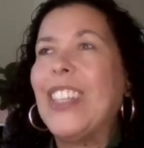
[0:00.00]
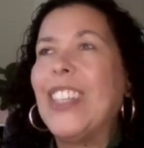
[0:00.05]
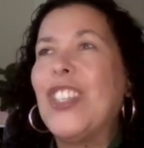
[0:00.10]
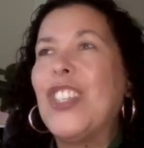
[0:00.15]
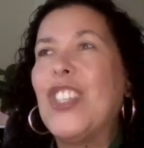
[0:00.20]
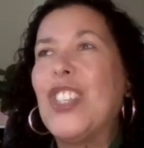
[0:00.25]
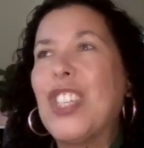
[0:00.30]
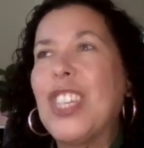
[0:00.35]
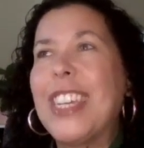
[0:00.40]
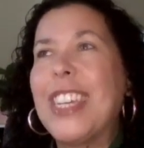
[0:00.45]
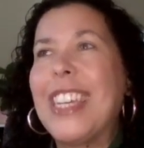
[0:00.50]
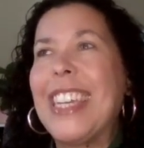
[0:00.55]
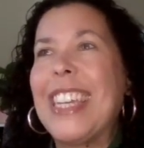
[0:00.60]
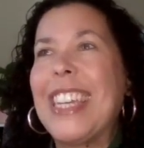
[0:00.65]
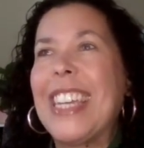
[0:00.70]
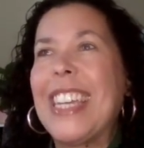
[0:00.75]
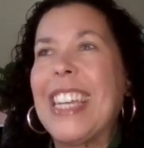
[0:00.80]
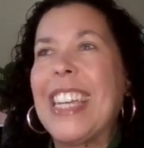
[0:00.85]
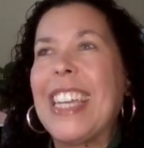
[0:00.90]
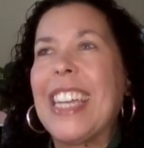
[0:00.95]
And
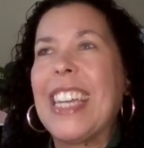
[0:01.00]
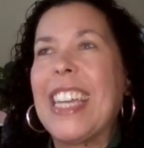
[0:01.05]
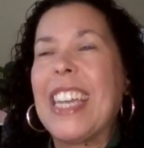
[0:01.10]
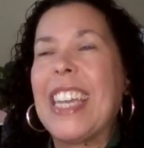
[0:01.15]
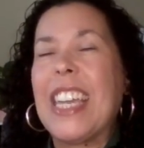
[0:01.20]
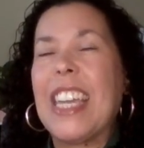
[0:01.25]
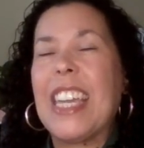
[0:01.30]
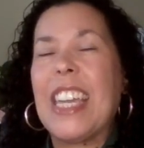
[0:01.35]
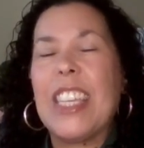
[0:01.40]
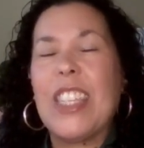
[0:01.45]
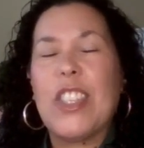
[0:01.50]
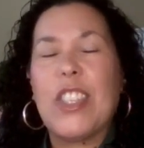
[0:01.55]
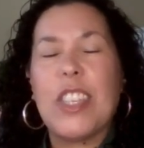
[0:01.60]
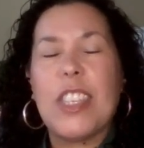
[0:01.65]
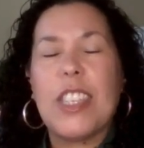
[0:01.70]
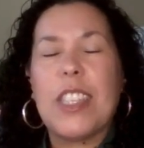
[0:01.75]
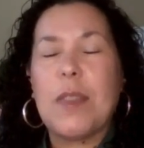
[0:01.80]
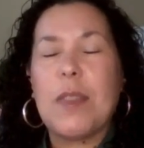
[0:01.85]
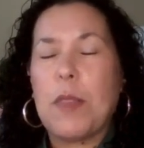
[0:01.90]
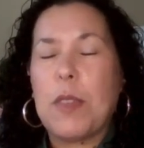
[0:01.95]
she is
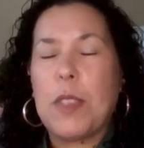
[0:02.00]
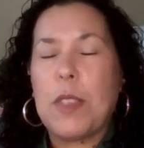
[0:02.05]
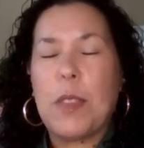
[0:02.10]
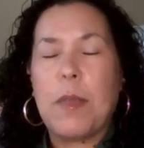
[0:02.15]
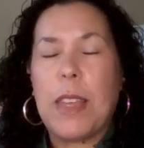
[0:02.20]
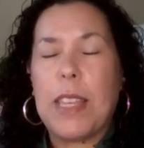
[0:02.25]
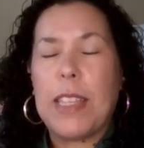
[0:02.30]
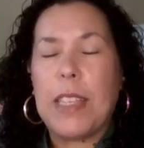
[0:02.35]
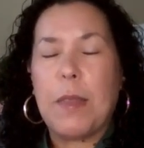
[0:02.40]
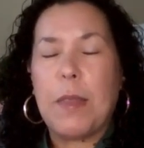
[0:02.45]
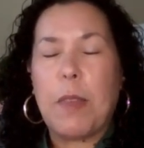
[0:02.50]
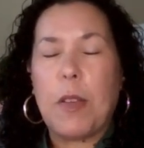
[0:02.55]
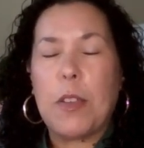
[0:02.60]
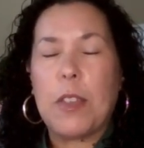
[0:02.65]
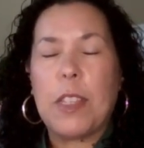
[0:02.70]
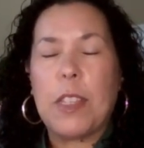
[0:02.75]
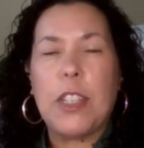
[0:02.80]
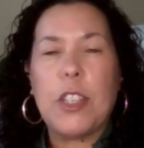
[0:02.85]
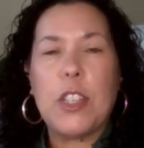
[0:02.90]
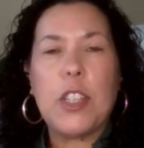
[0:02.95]
just the most amazing
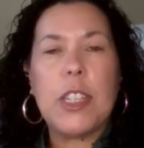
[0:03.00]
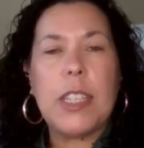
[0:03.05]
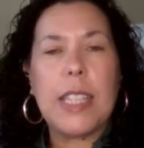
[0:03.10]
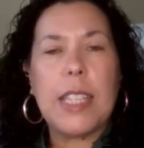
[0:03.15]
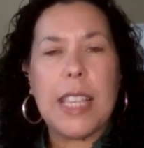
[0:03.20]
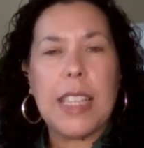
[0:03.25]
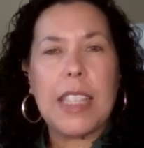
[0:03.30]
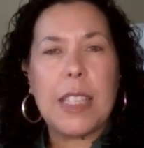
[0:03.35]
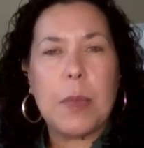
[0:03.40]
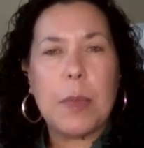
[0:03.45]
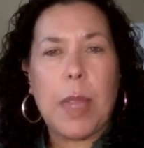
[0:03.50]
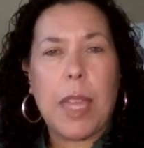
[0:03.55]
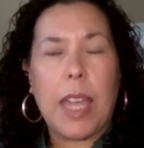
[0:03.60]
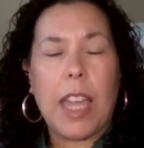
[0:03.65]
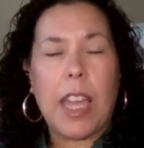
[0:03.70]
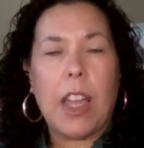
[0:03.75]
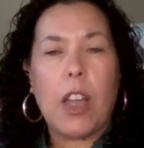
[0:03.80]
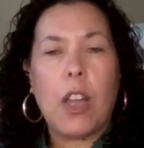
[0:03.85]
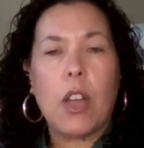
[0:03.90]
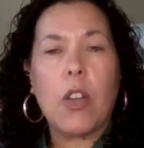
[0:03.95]
person. She says to
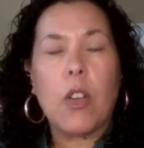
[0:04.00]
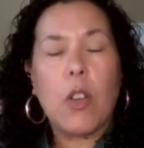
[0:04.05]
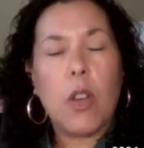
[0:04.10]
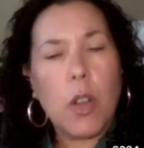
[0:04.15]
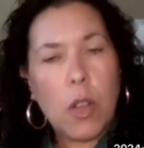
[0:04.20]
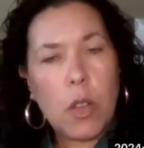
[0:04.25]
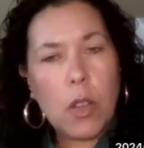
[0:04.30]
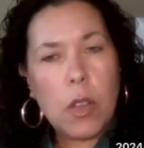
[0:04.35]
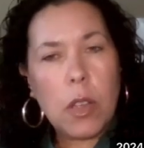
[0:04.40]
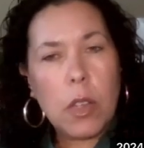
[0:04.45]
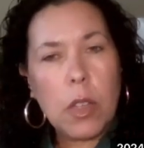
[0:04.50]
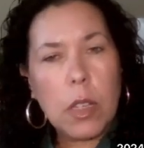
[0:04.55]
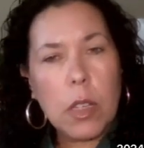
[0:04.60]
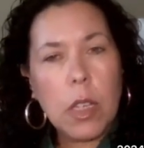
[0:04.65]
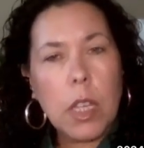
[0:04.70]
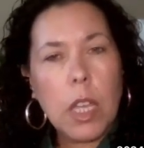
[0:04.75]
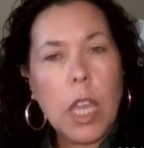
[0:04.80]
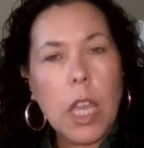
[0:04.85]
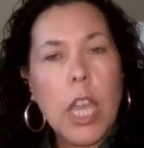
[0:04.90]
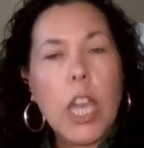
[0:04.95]
me, "Girl,
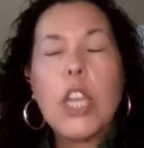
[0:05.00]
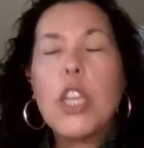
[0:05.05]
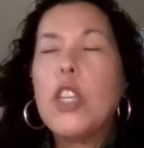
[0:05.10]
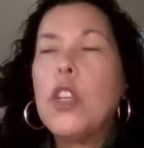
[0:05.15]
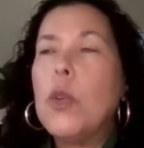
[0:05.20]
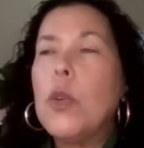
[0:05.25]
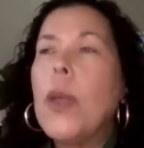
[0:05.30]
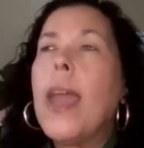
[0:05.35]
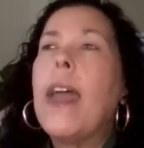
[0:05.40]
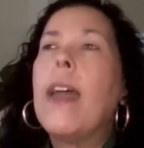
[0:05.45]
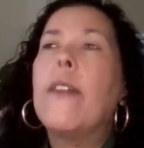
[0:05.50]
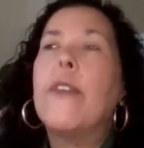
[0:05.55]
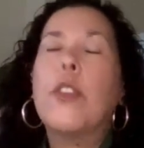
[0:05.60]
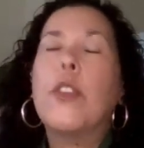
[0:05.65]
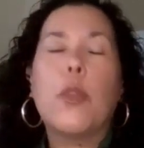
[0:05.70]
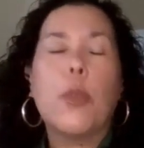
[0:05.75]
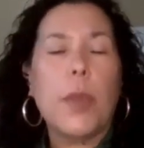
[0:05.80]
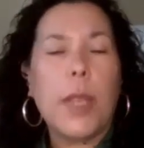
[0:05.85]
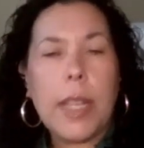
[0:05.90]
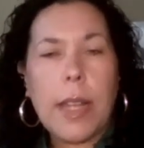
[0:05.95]
you
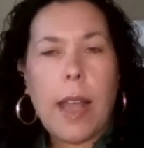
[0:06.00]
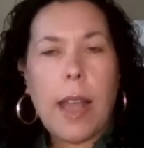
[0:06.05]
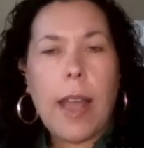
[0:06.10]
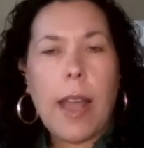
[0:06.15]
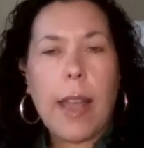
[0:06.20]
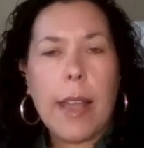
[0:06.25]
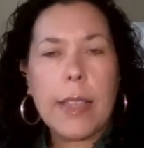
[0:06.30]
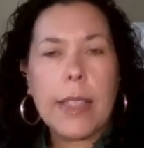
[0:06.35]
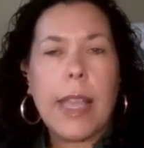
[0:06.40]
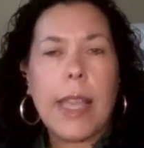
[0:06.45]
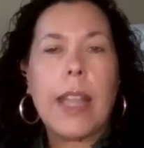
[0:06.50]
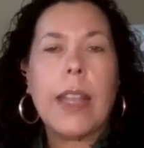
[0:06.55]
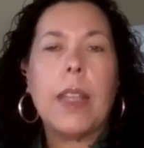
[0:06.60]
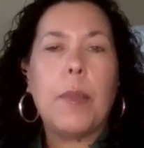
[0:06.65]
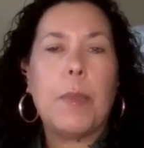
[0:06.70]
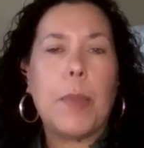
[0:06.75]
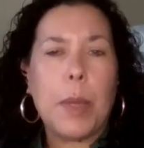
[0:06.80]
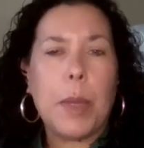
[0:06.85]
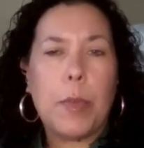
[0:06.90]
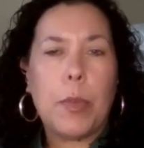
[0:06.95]
have green eyes
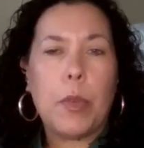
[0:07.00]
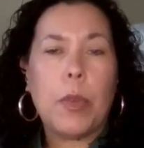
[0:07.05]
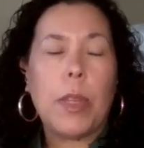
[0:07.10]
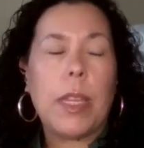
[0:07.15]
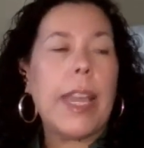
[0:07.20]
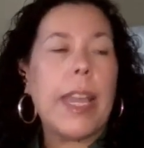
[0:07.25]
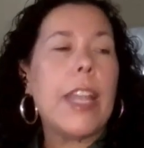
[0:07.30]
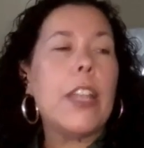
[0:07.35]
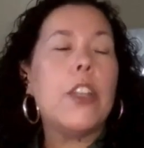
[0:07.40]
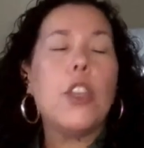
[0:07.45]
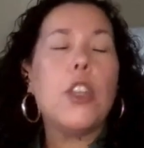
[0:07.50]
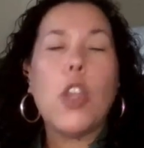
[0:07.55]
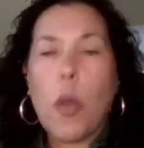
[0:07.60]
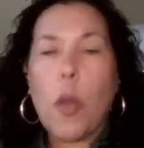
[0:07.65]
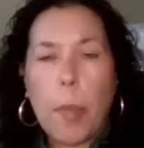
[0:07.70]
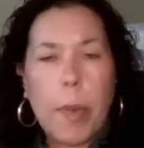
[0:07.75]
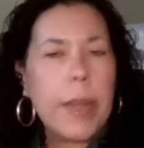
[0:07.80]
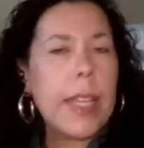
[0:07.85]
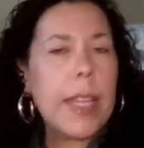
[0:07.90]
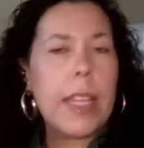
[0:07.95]
and a big booty.
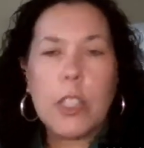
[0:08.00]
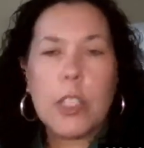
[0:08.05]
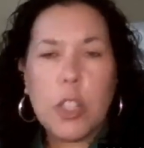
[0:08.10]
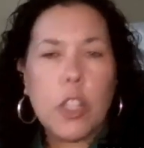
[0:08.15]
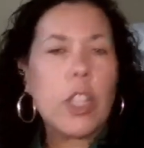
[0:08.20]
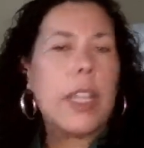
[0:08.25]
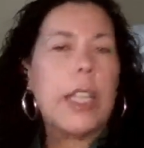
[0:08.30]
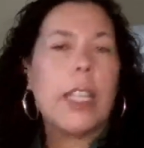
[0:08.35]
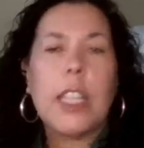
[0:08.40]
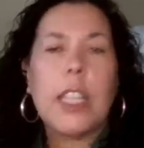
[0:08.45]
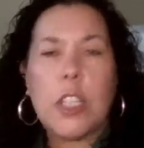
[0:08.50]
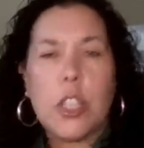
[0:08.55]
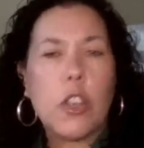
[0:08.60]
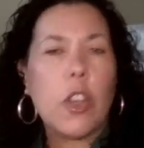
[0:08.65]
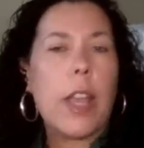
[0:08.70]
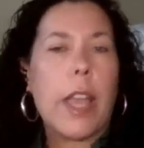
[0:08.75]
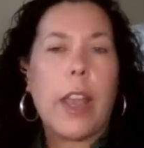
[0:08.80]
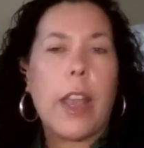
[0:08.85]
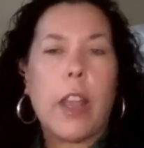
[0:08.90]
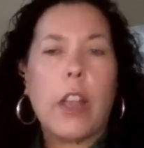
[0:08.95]
Nobody is looking at
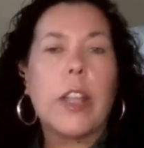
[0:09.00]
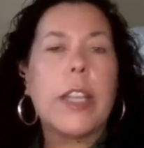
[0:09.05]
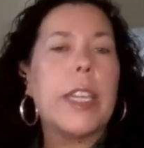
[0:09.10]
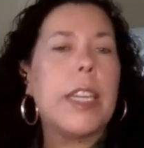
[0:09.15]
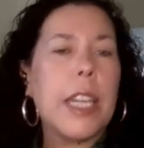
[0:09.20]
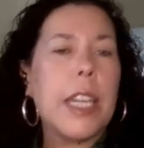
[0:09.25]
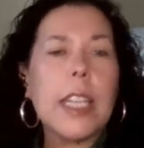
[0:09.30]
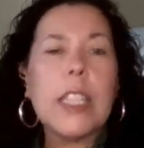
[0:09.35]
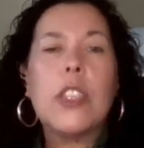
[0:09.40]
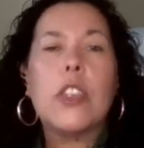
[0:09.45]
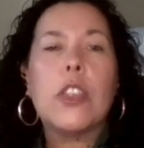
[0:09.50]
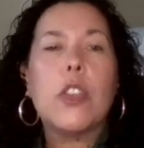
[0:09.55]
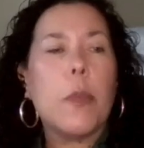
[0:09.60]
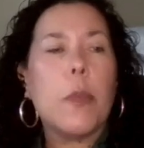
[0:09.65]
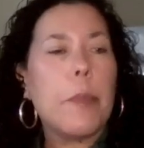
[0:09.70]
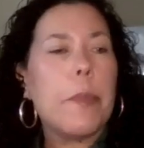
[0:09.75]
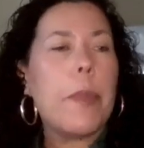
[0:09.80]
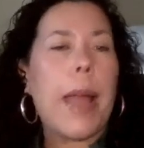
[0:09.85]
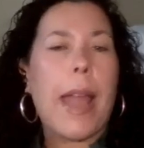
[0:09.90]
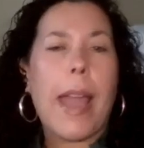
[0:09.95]
your hair. Get
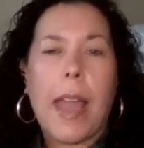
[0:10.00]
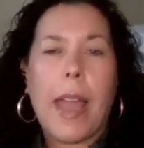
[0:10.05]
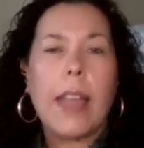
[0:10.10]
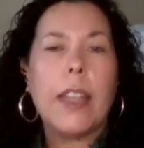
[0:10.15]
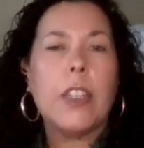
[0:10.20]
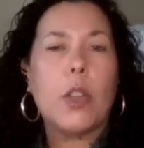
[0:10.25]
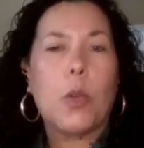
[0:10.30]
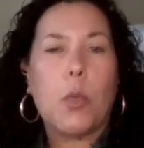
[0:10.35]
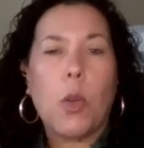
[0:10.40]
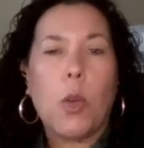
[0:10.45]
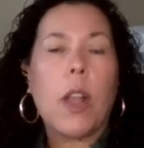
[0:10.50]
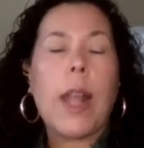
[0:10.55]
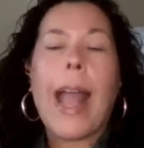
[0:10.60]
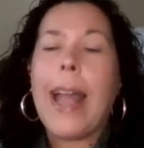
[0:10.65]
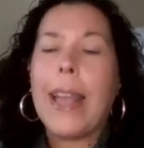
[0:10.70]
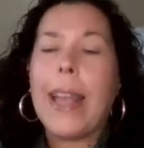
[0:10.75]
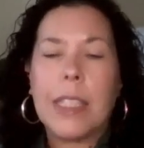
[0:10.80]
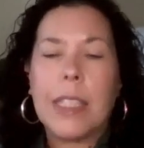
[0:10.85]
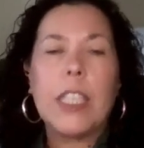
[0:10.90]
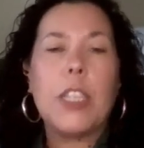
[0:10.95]
your behind to work.
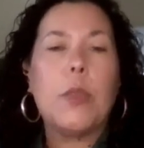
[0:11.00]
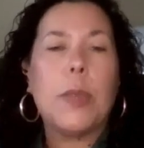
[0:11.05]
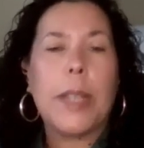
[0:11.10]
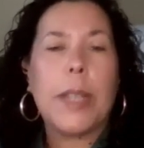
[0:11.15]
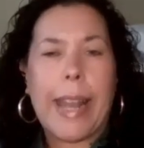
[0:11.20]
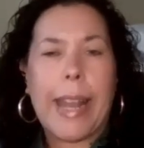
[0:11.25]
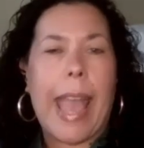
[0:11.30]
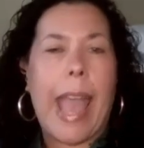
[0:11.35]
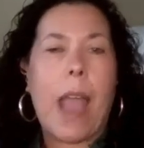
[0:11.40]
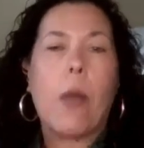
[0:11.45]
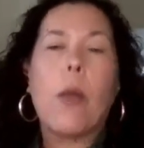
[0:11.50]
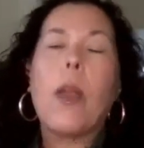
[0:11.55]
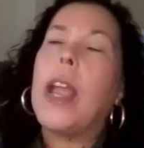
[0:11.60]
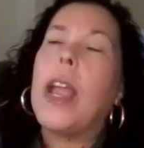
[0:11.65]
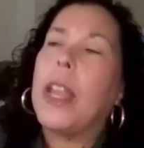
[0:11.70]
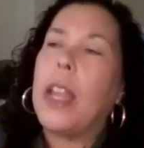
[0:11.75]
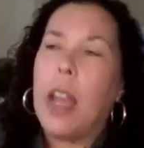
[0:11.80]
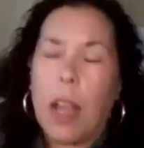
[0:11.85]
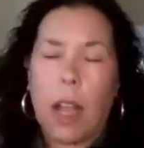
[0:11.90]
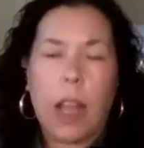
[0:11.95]
I'll see you in an hour,"
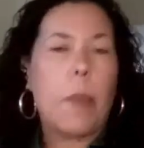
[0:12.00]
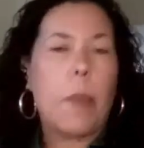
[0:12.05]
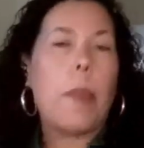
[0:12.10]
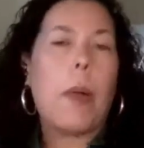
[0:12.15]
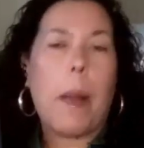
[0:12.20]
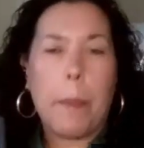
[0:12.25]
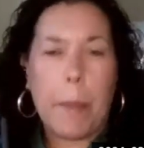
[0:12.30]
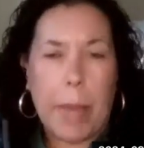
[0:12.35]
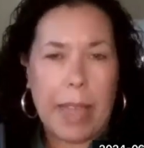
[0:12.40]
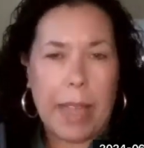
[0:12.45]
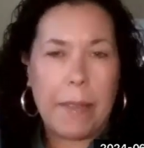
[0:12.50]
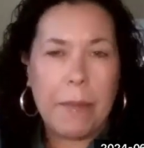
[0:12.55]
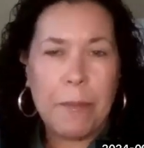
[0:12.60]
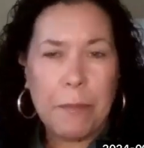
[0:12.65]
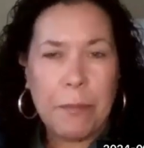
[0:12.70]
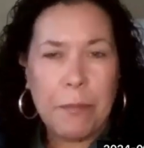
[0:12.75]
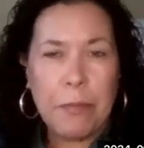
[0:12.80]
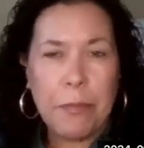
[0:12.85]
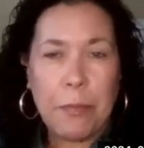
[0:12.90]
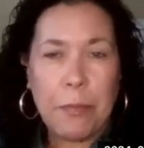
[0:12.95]
and hung up on me.